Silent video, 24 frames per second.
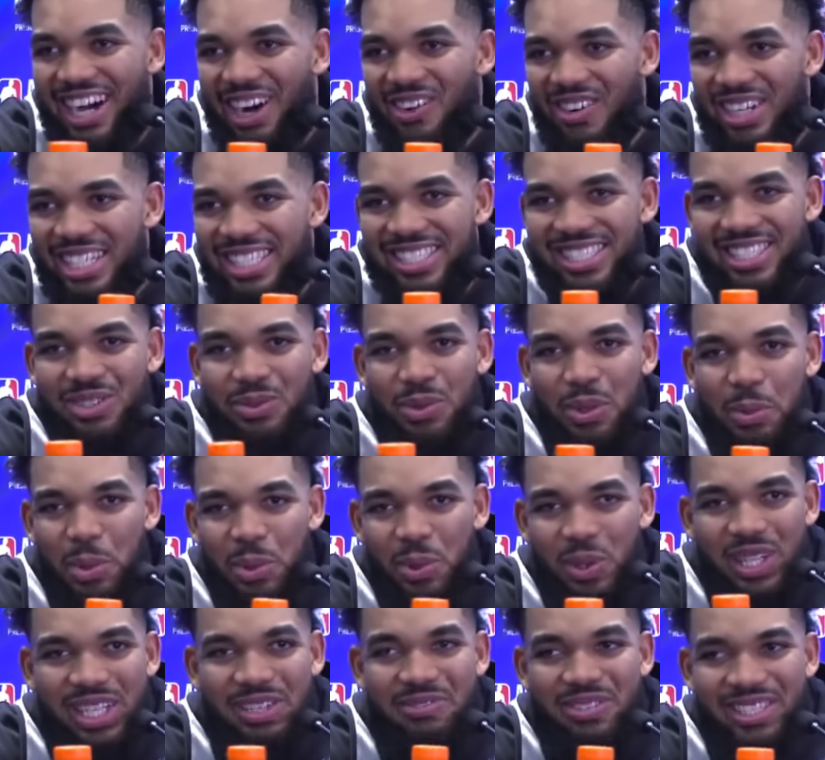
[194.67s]
I want to see a
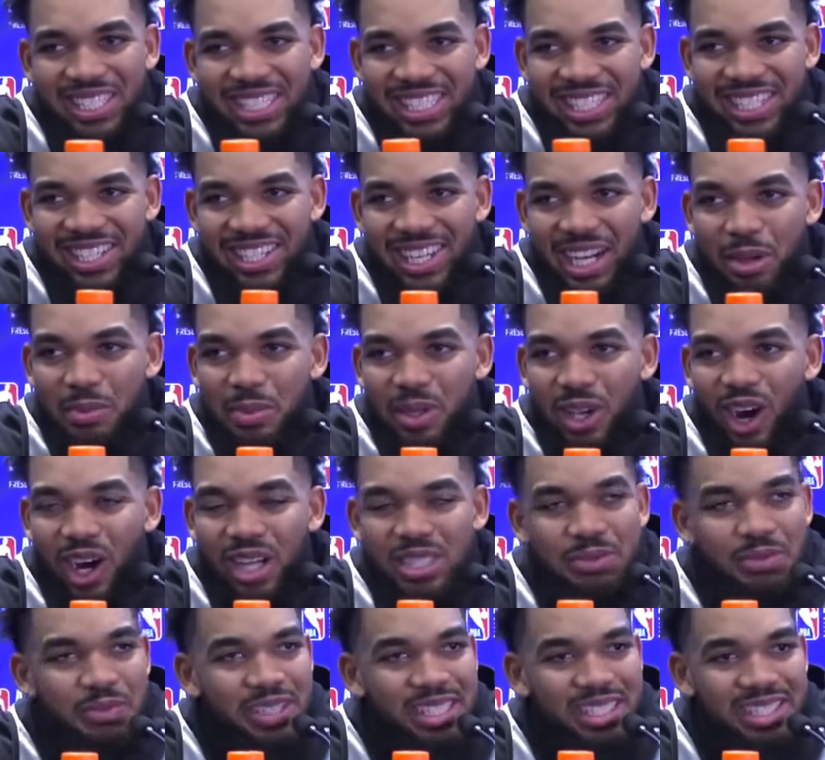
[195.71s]
woman win for sure. That would be
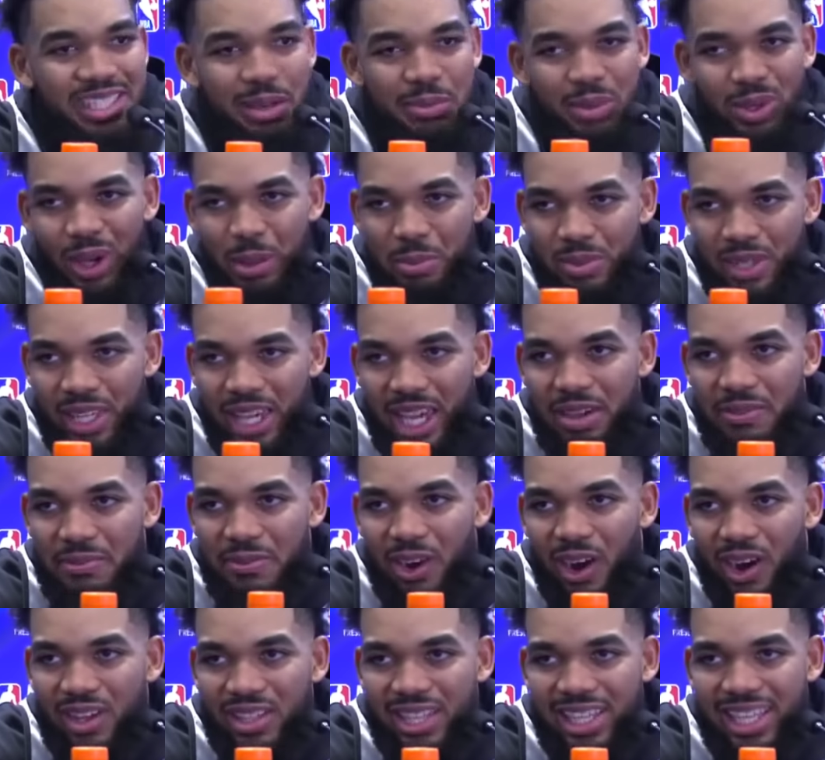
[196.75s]
awesome for the WNBA,
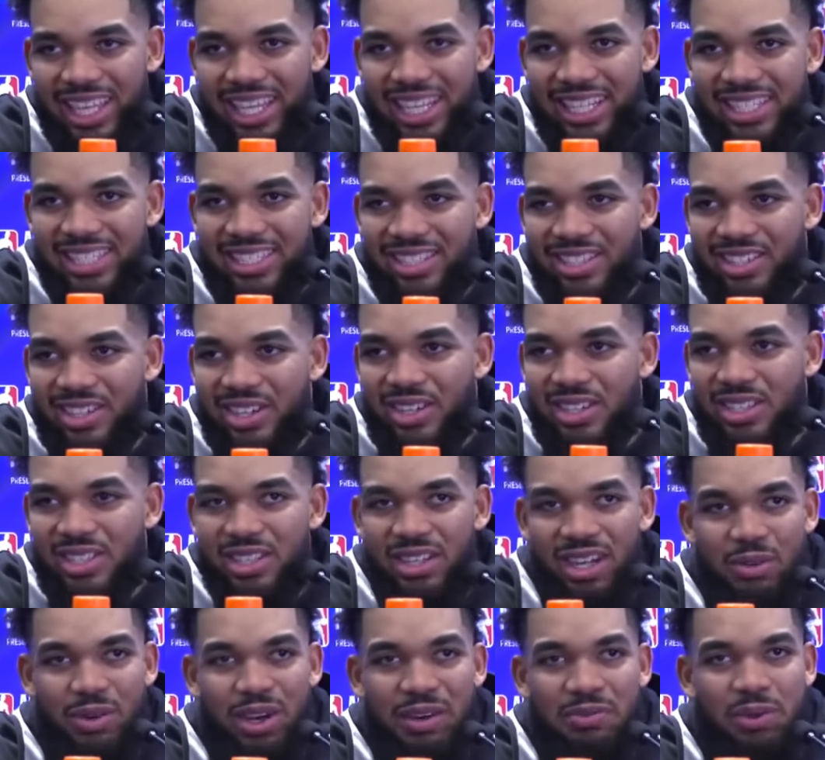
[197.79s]
for all the ladies and girls
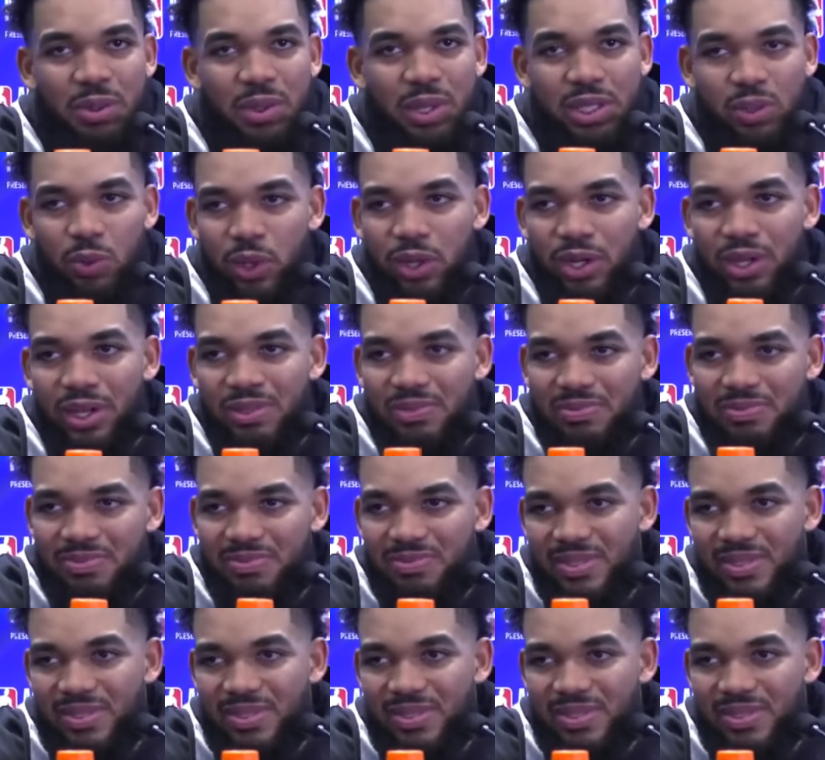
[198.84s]
everywhere in the world.